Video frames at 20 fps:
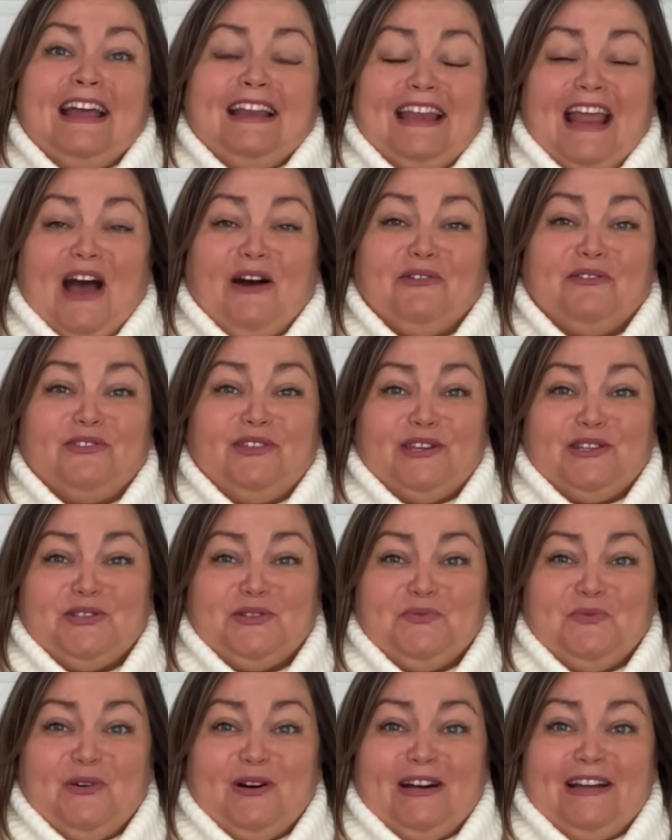Now
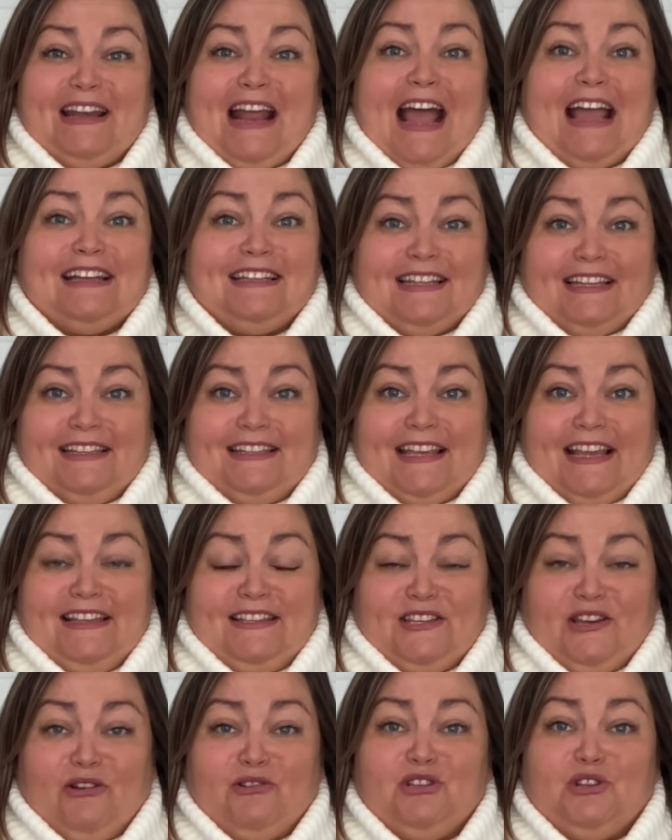this one I did
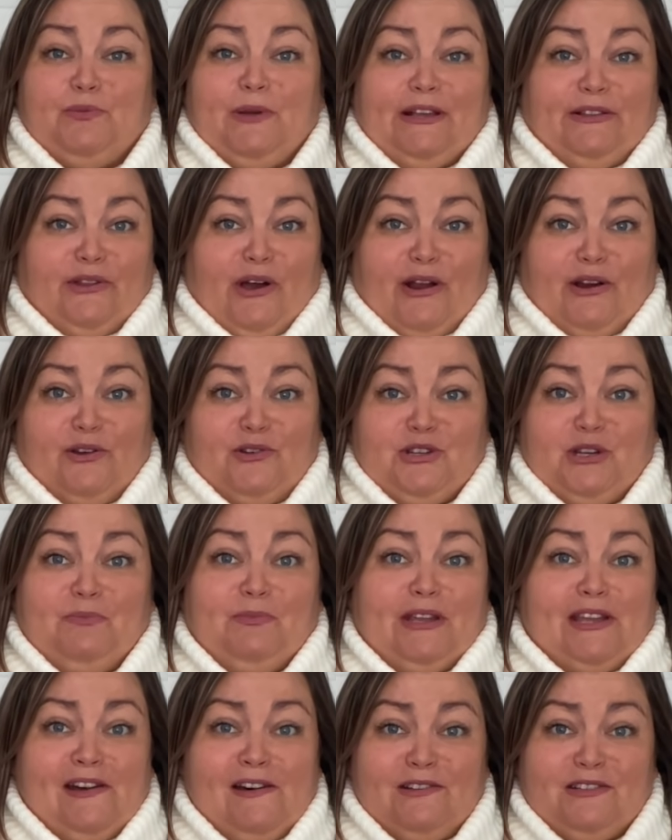size down to a large in
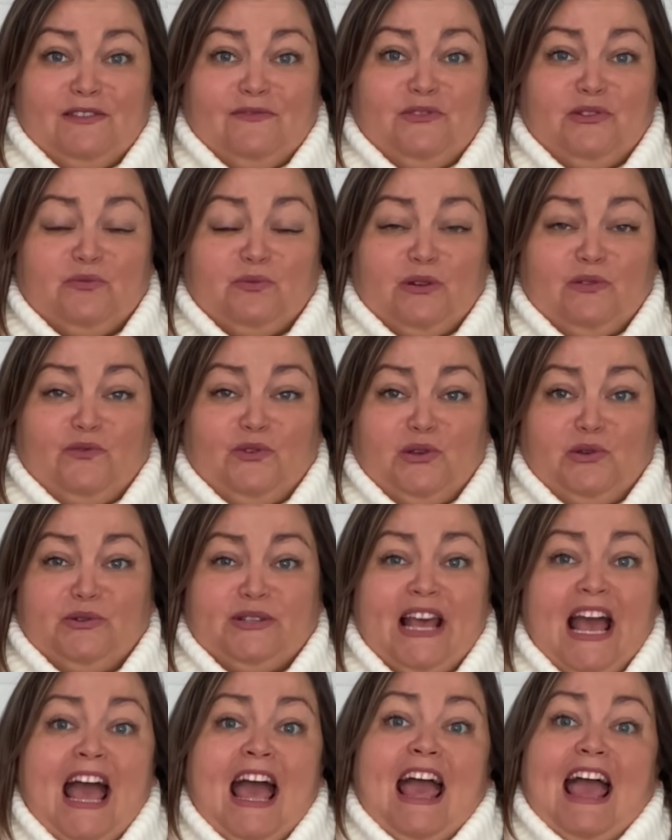because of the reviews
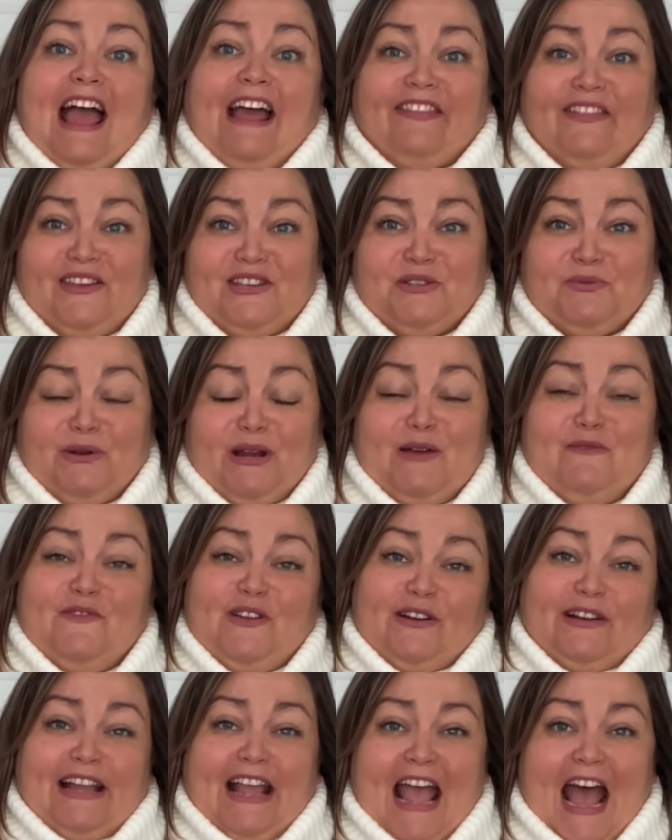and this one I'm
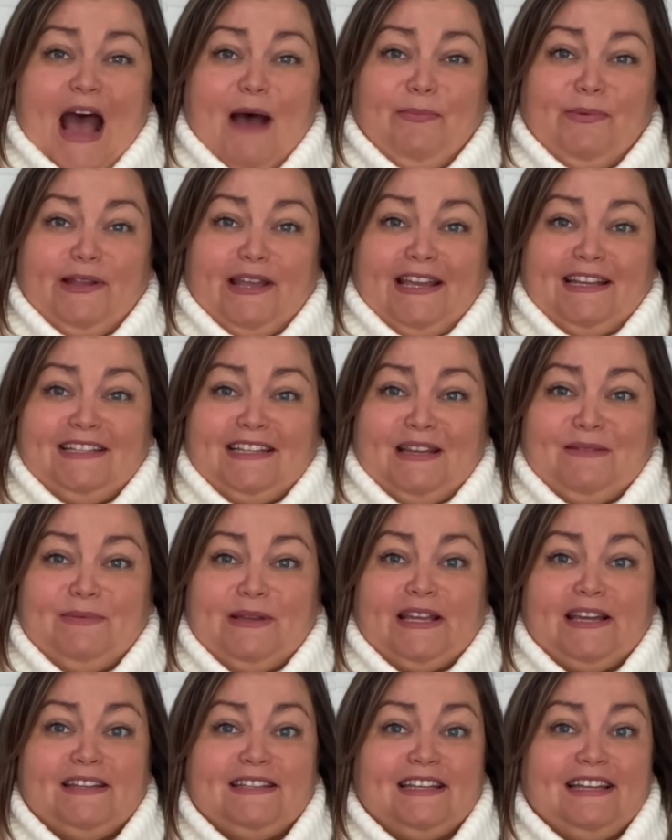very happy I did
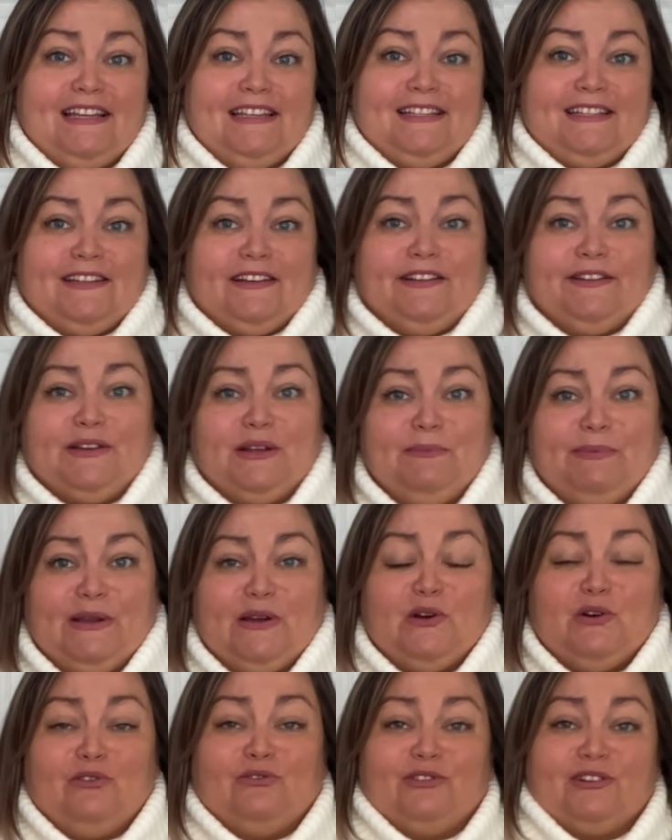because it is still a little bit
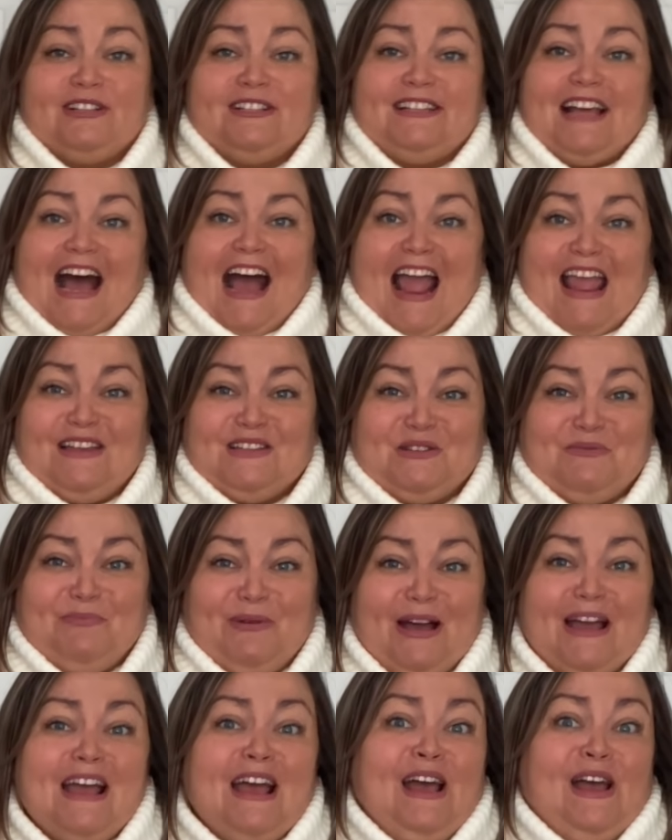oversized
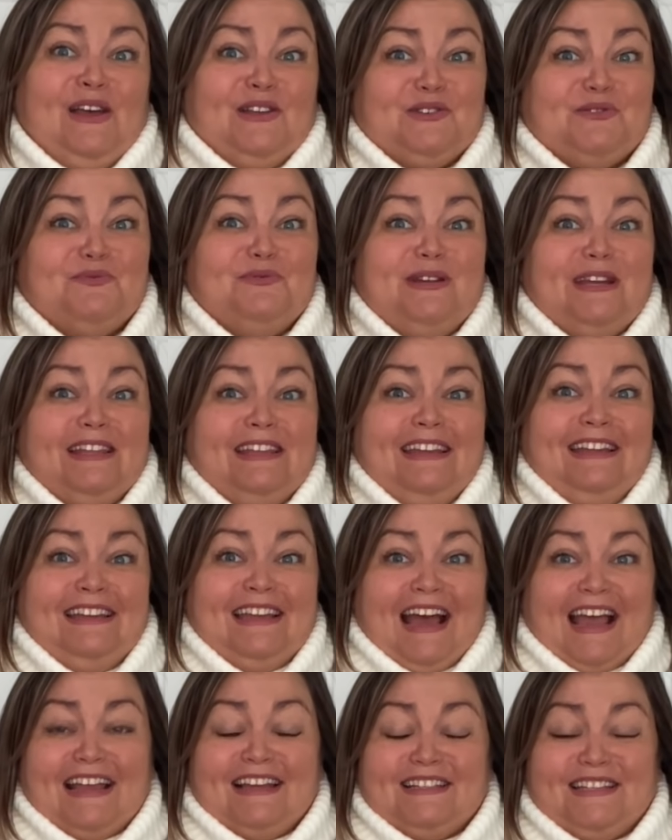but it's really
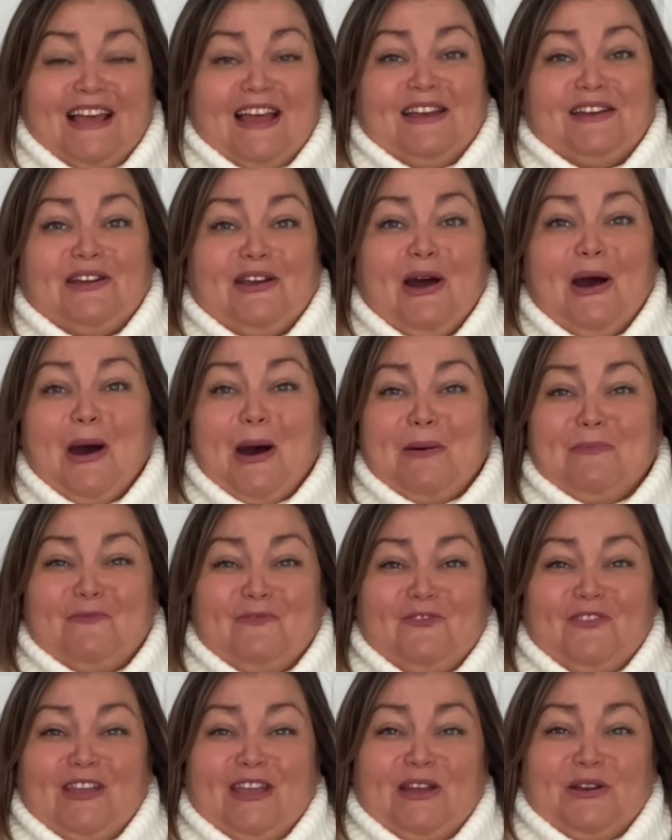nice and
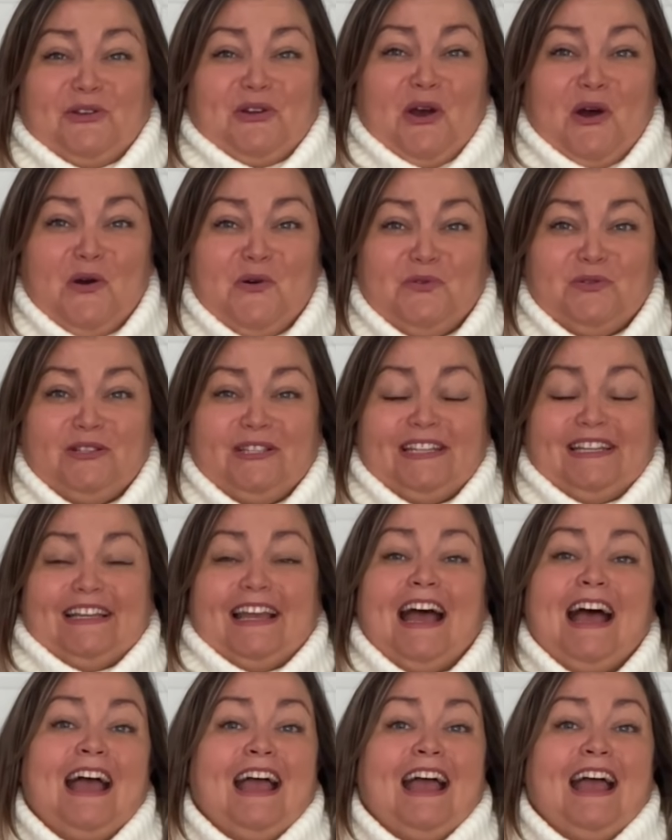comfy and cozy